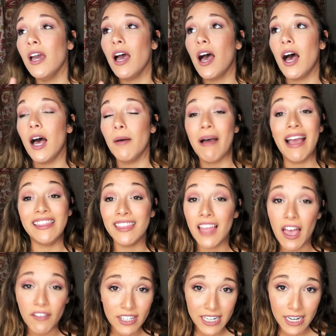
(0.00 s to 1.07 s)
I
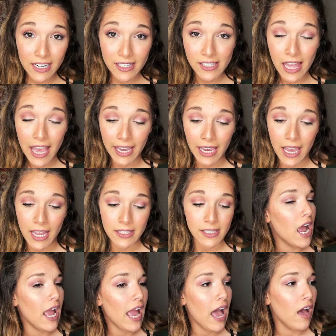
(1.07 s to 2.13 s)
love Adidas leggings.
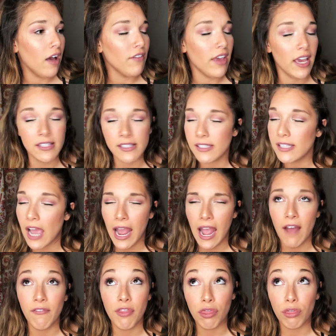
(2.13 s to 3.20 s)
I
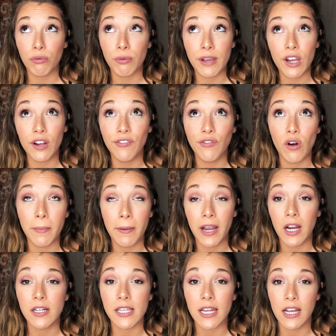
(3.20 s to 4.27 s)
have 3 or 4
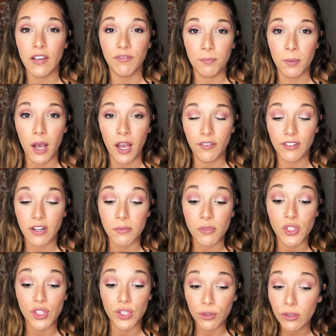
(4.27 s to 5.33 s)
pairs that I've bought from
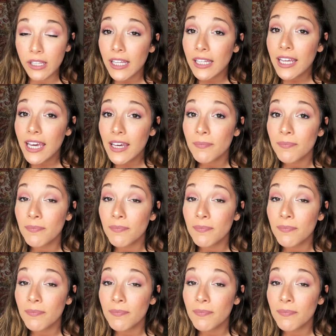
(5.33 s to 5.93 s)
Zulily.